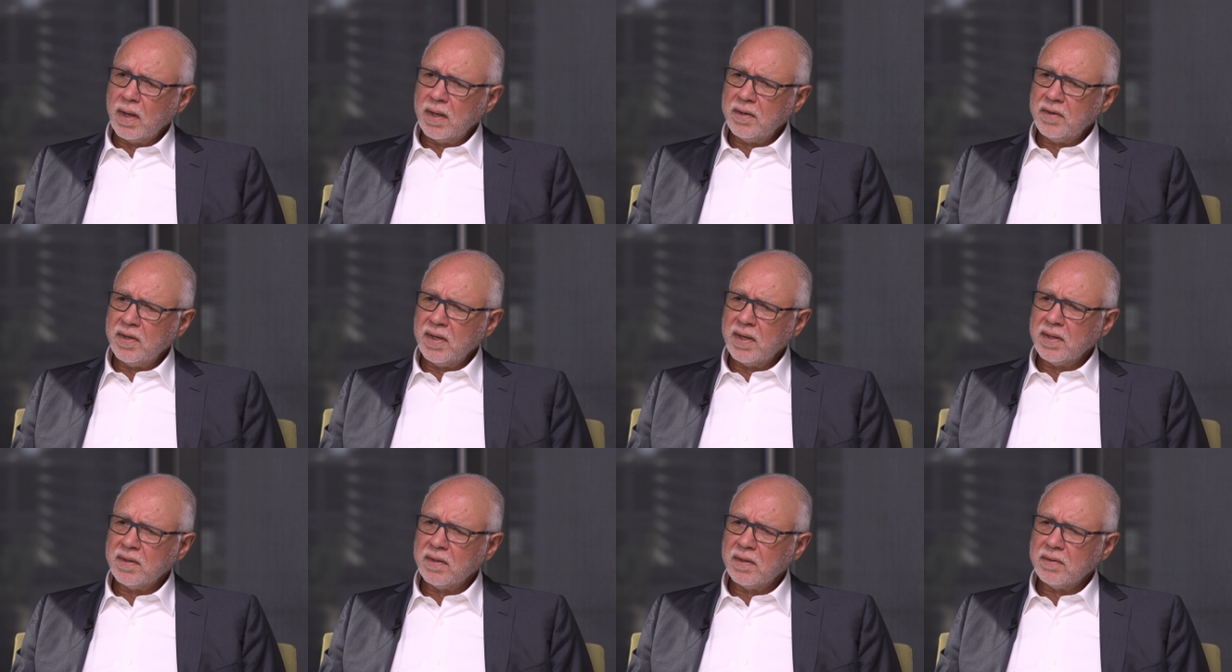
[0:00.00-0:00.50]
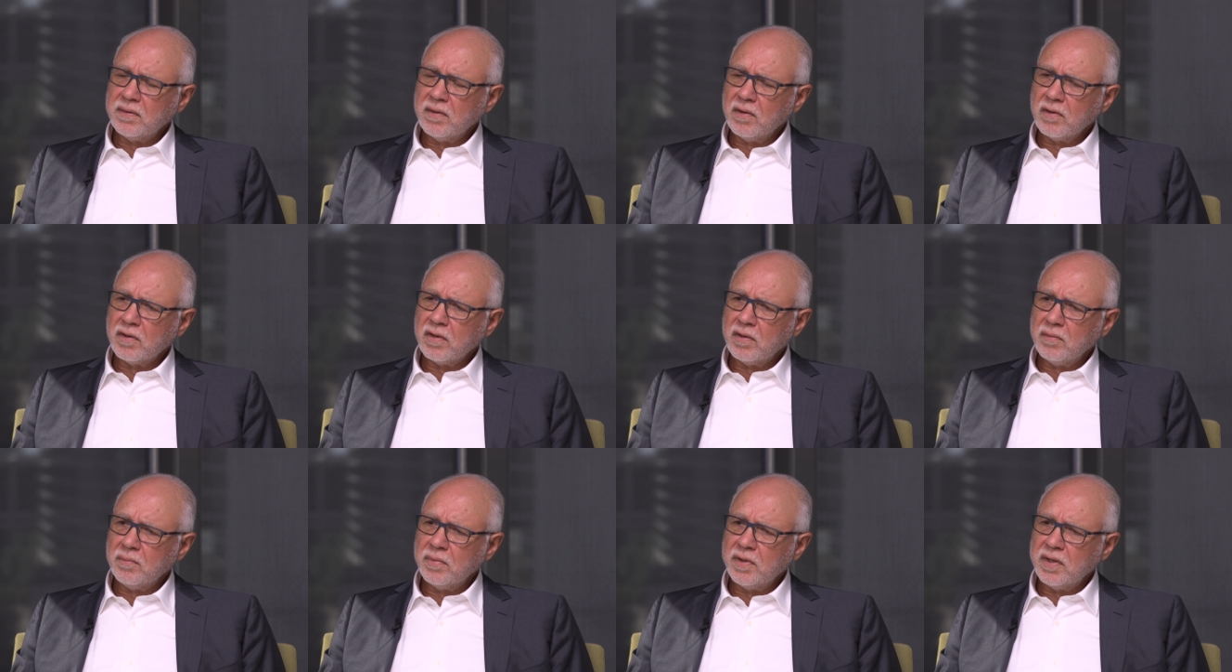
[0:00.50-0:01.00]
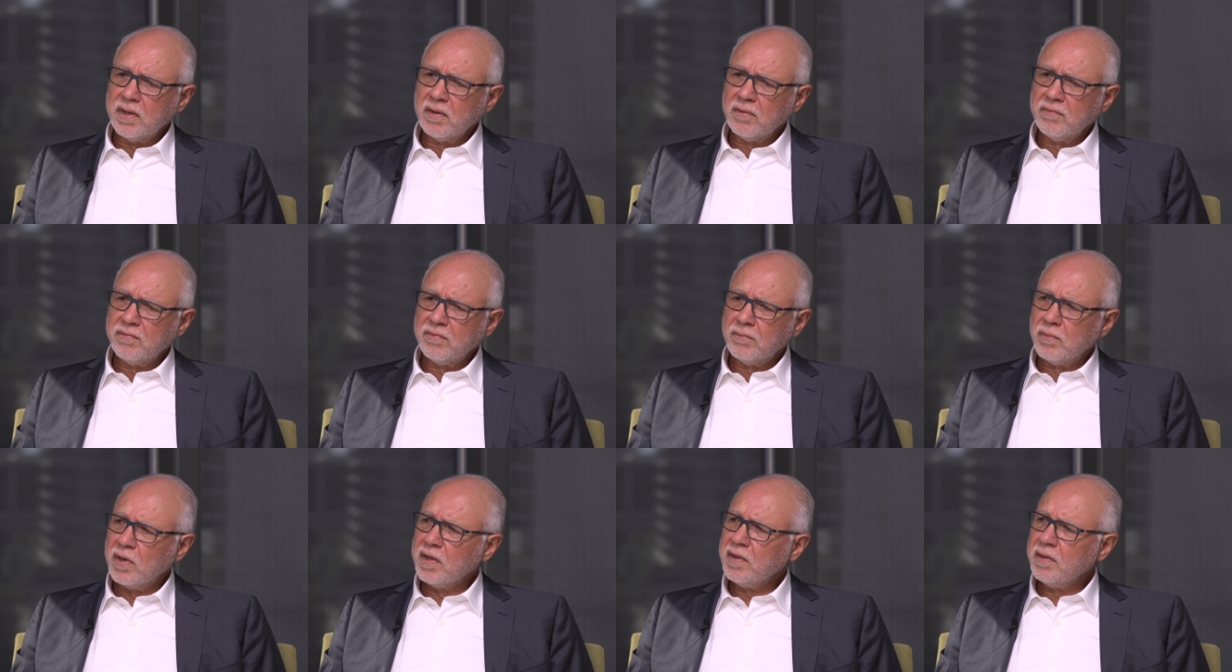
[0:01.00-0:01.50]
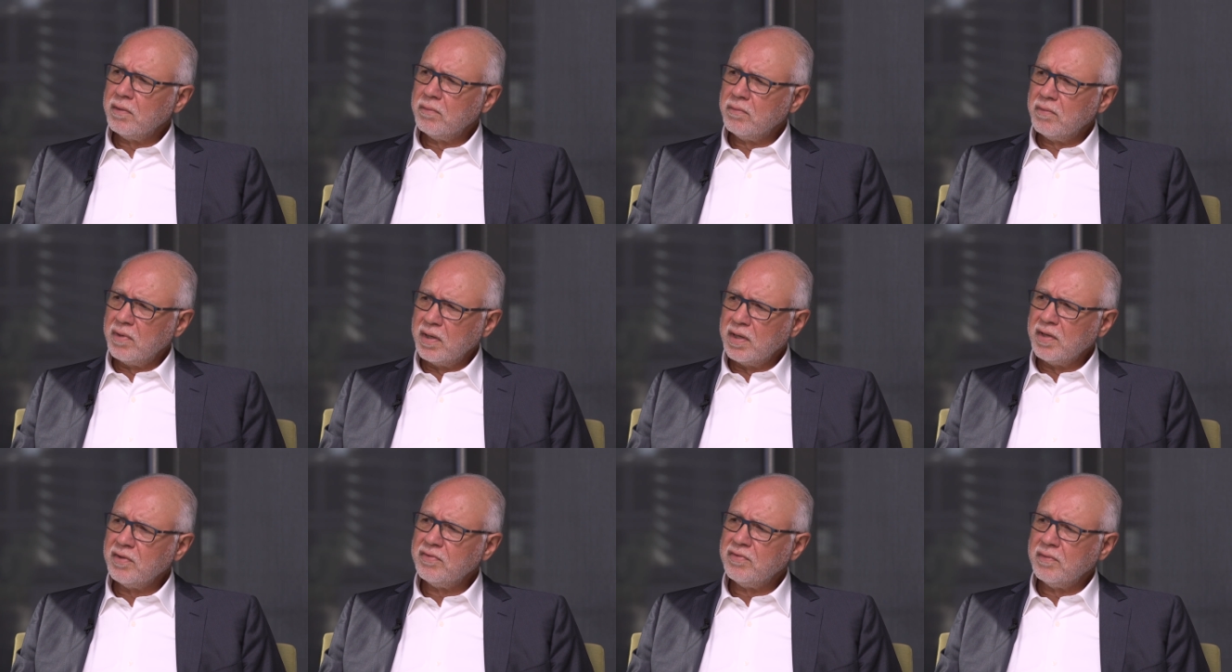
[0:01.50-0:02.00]
idea that there could be a rel
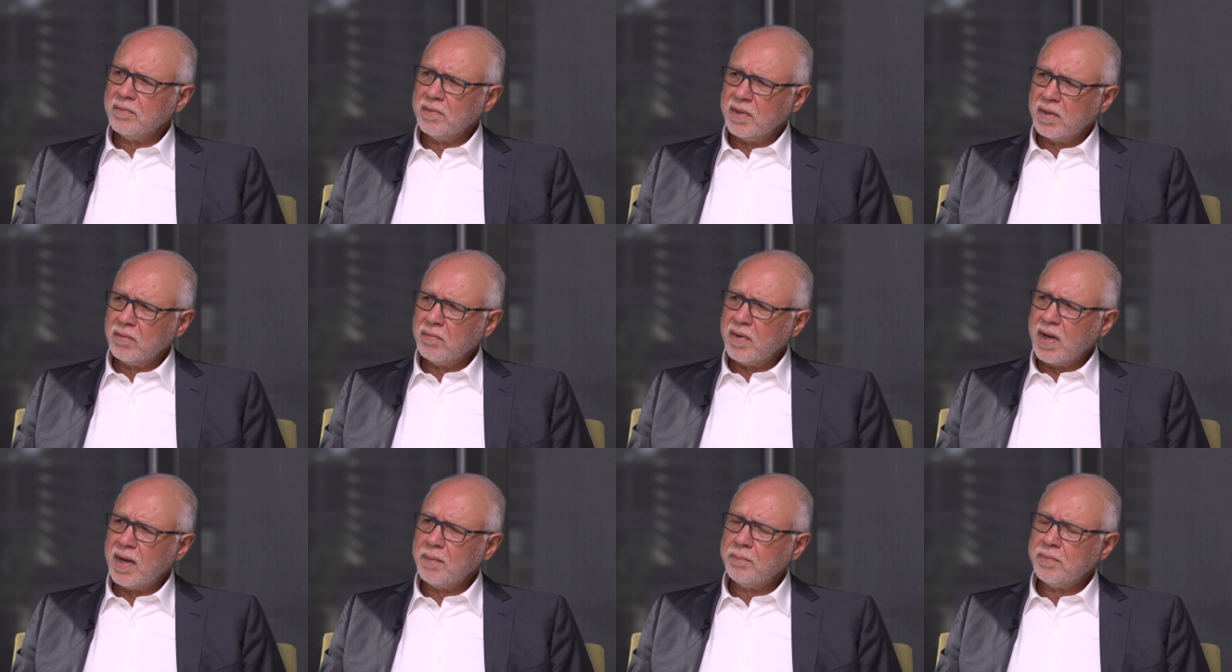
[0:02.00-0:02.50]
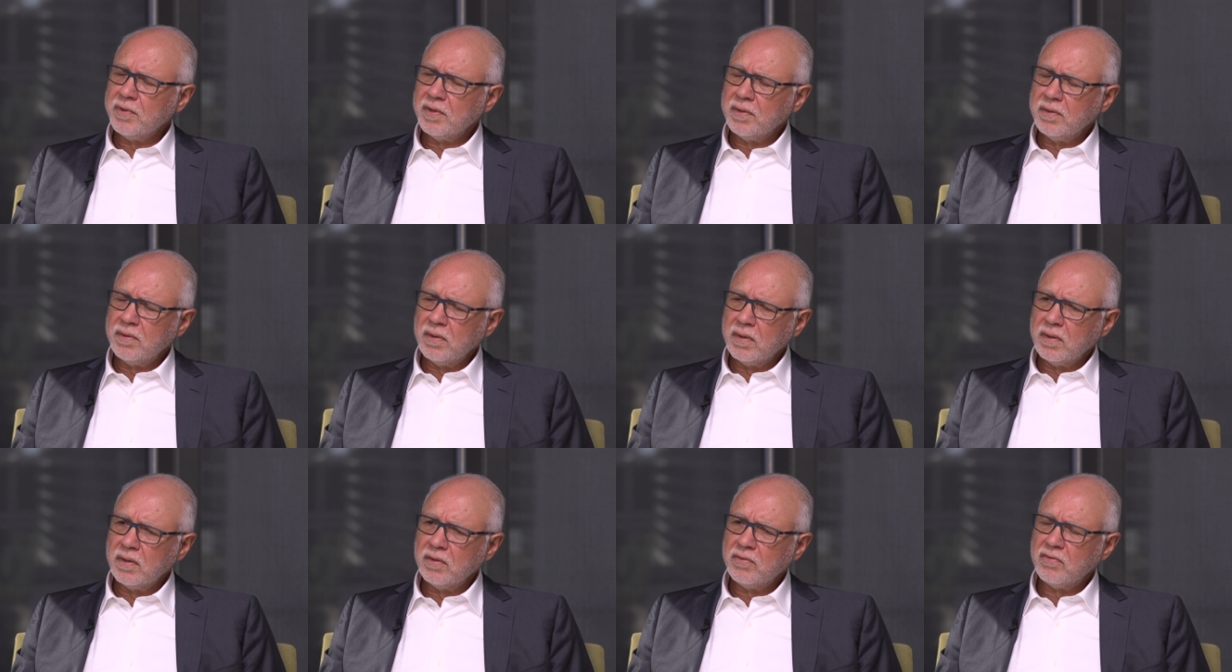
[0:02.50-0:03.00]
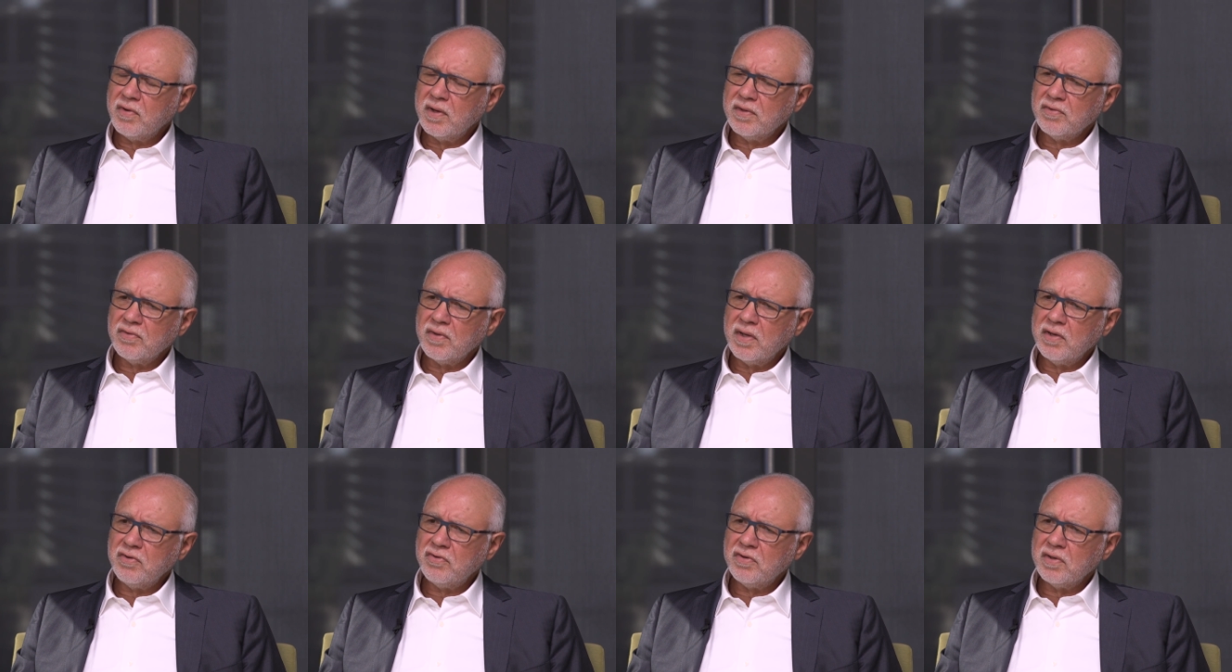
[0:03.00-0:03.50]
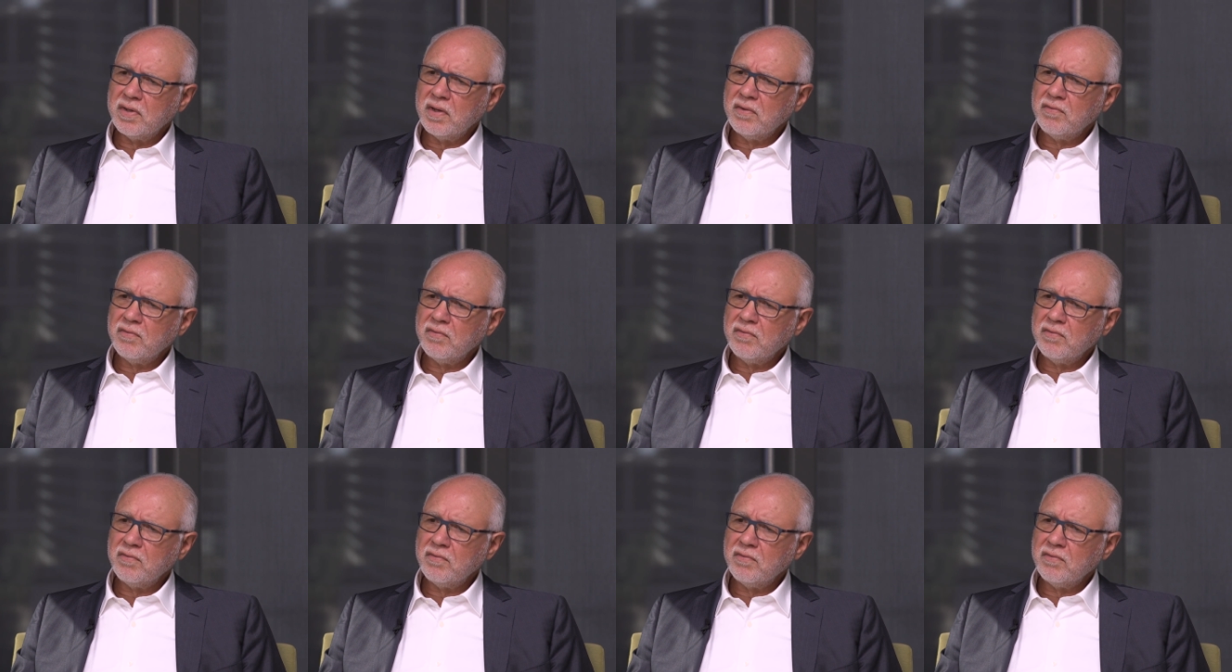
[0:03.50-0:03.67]
relatively rapid uh, translation.